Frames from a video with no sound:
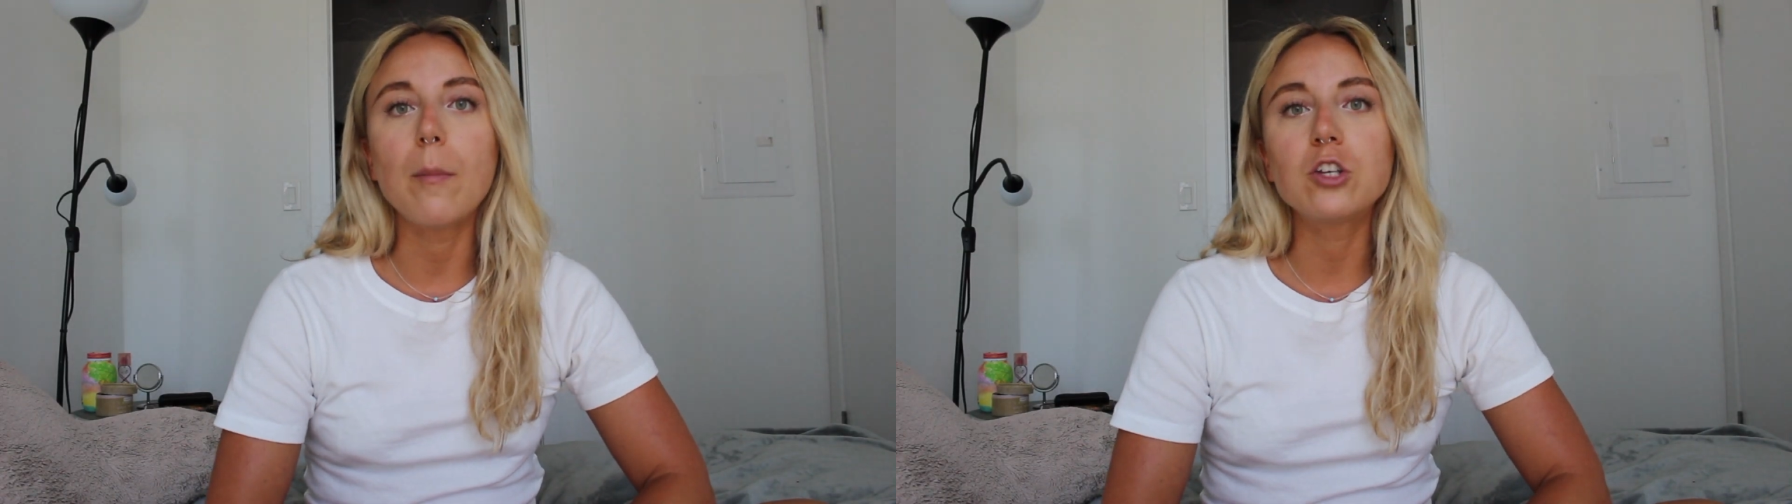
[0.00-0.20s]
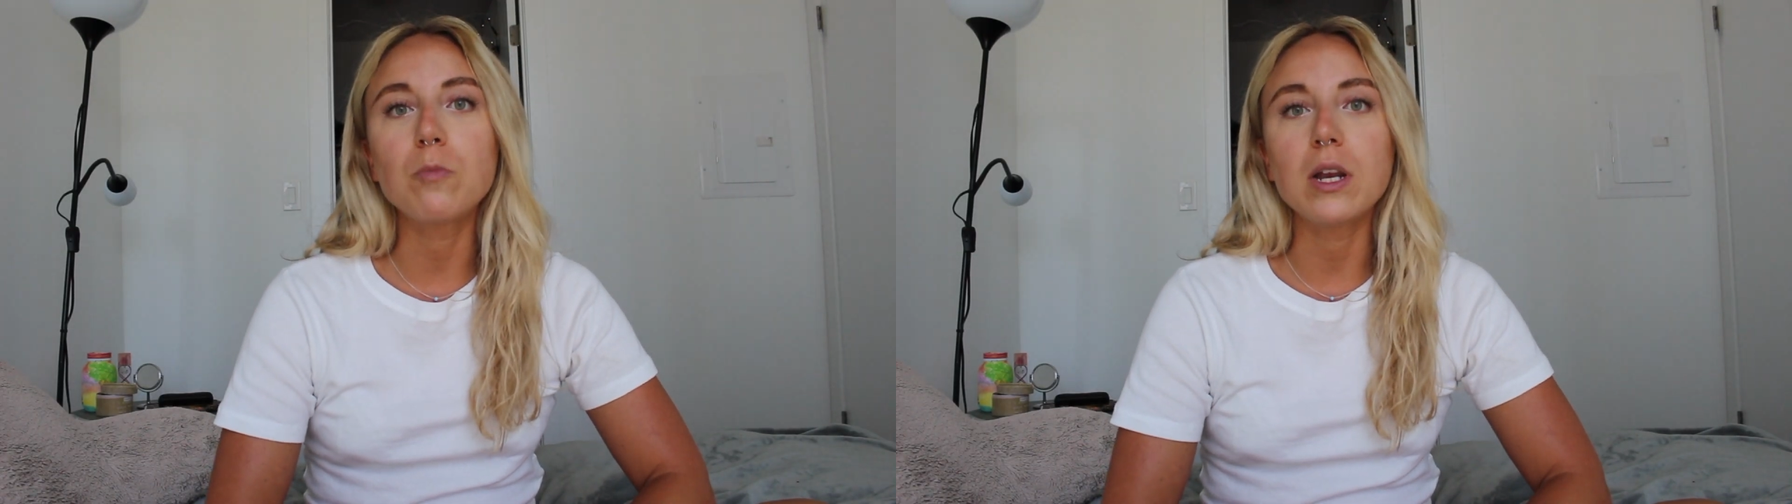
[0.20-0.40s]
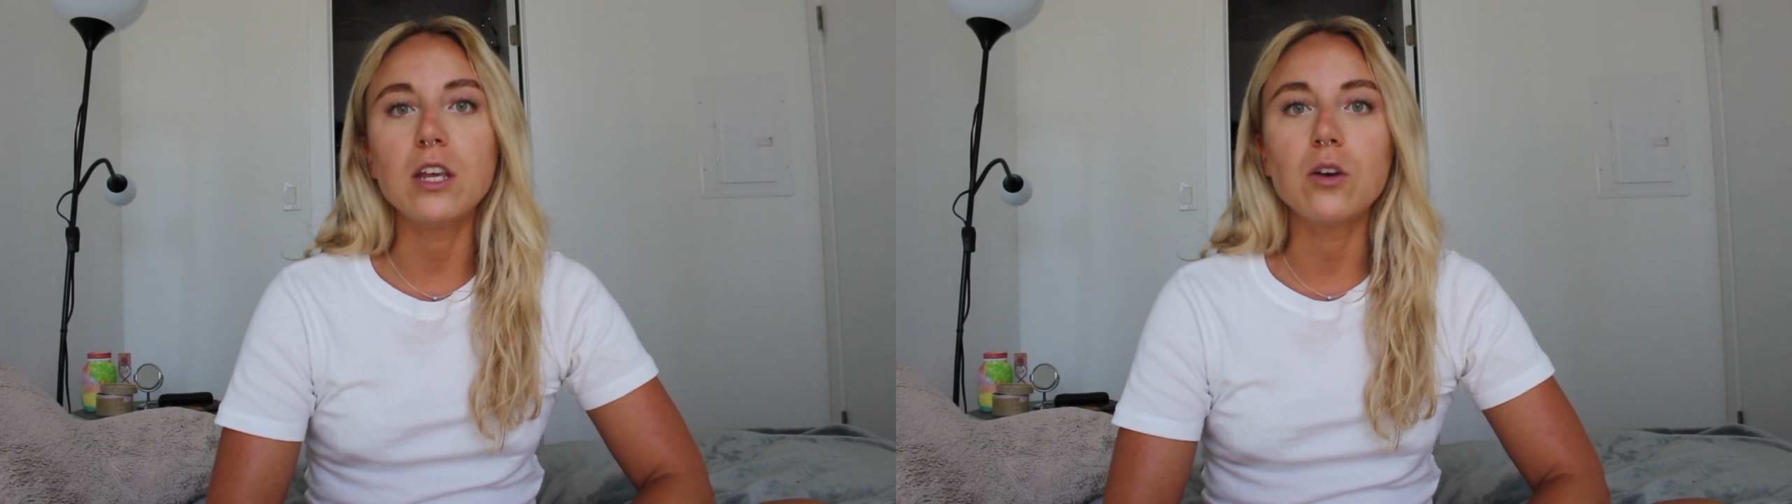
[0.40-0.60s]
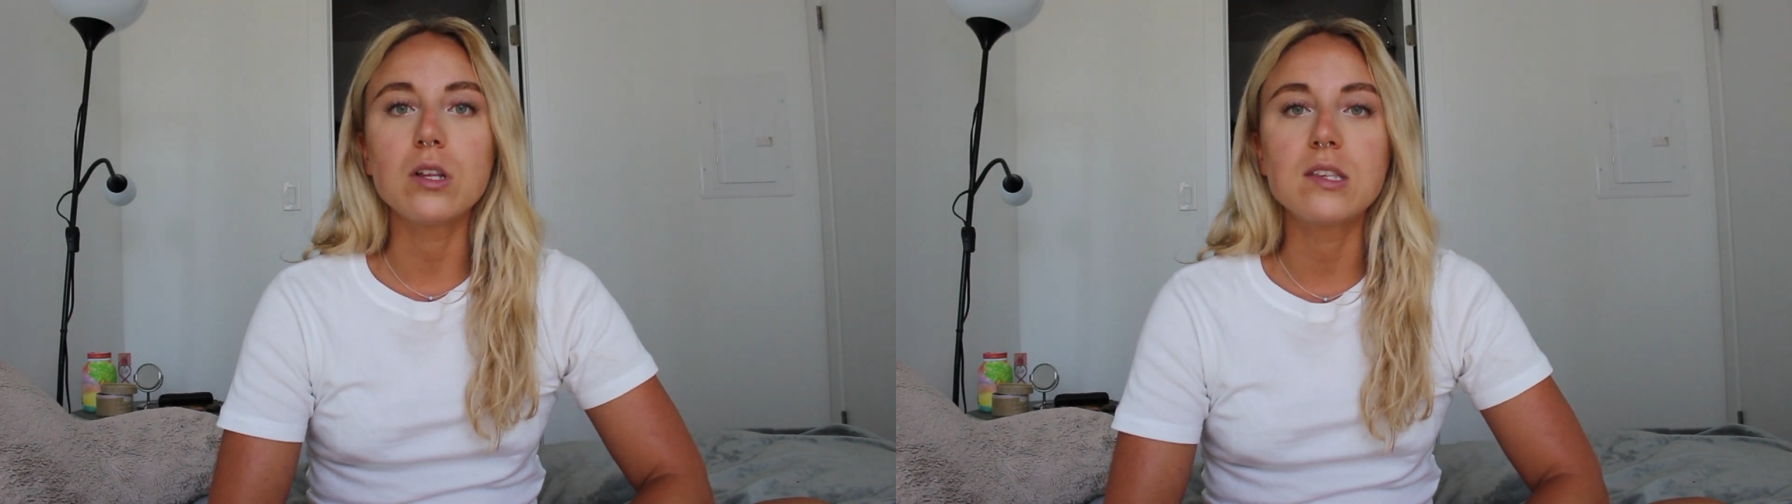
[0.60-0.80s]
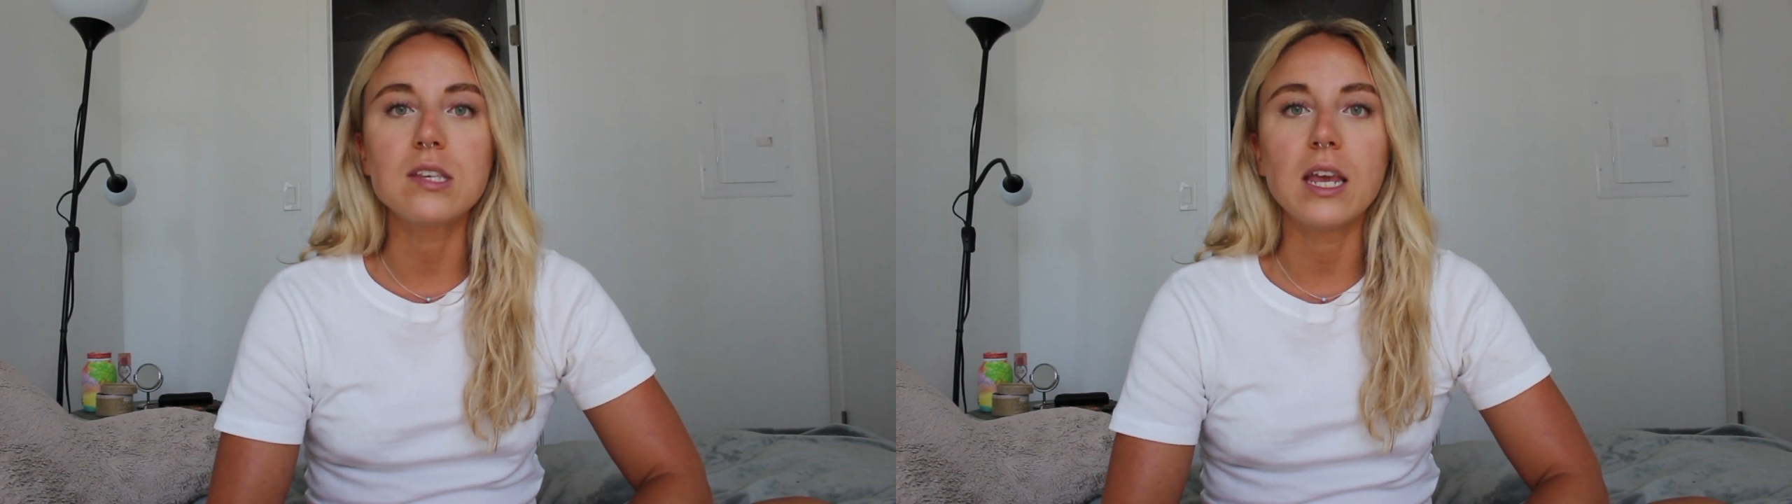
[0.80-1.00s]
much money you
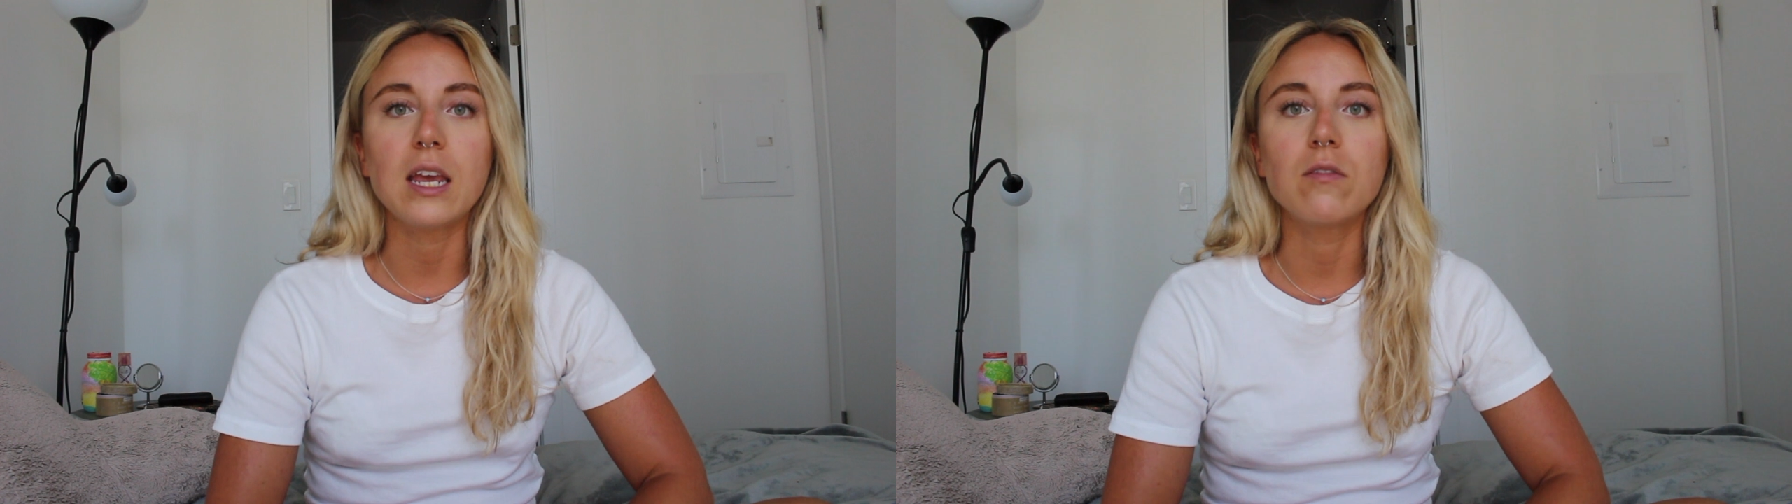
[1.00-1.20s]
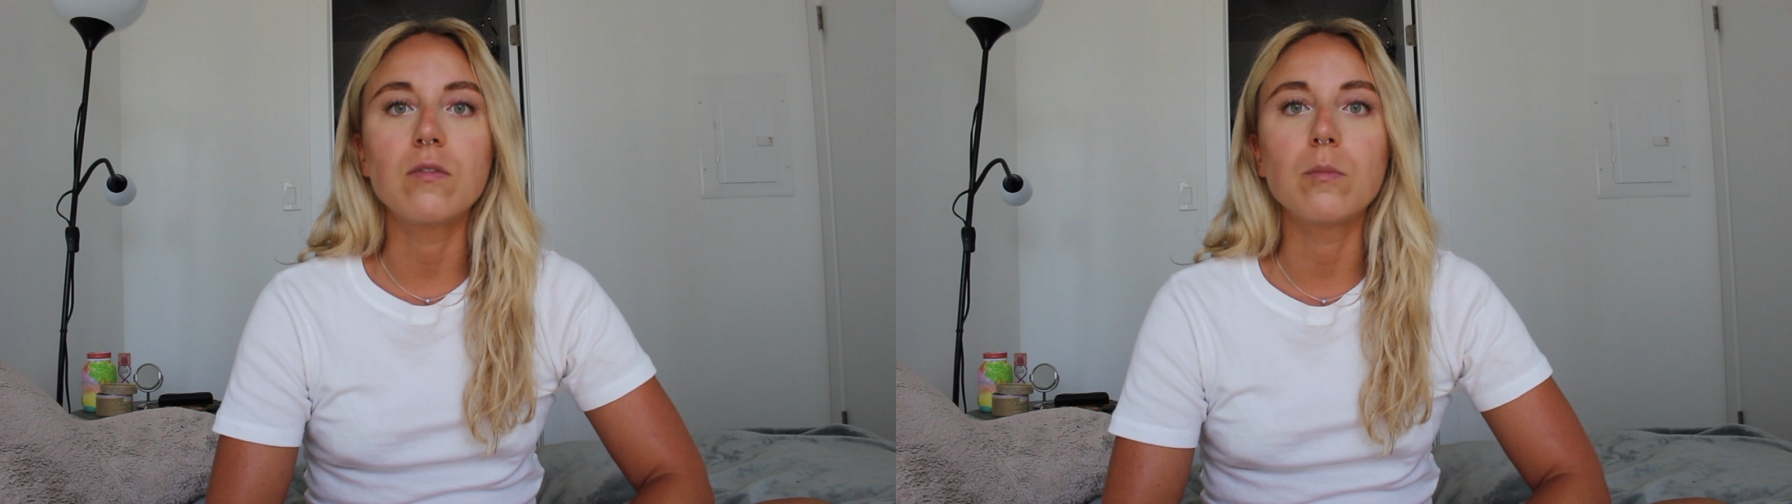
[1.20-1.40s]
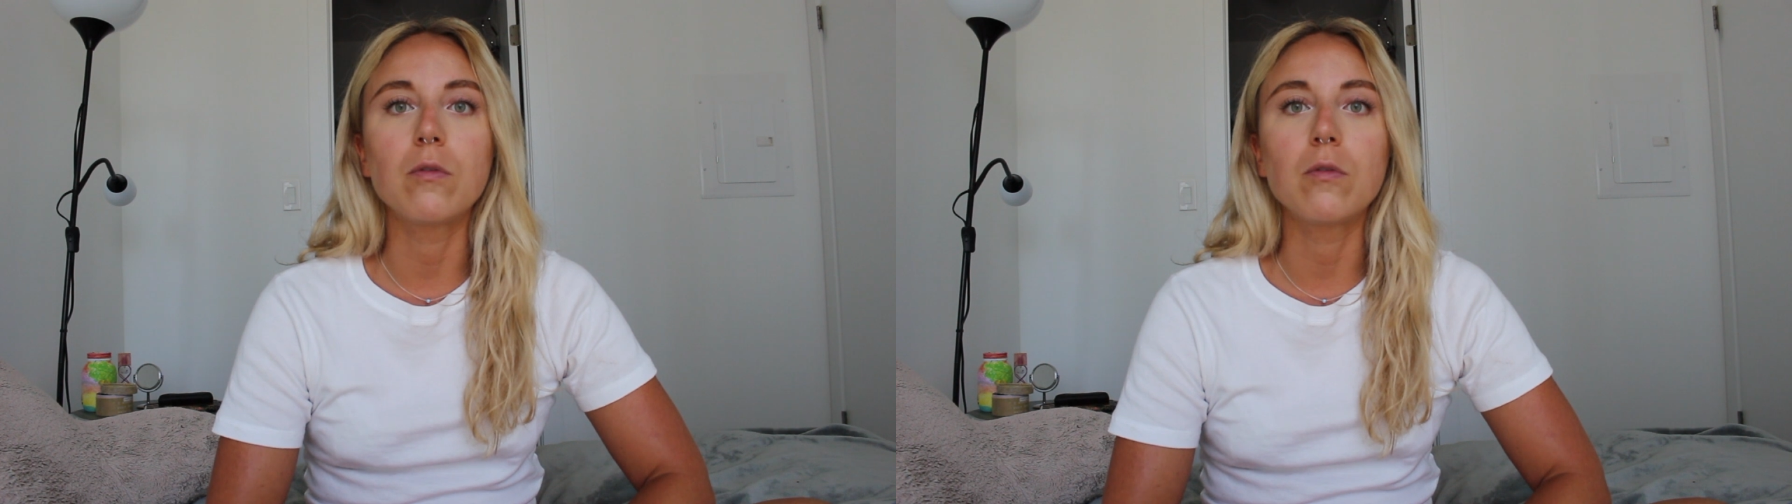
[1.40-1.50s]
can save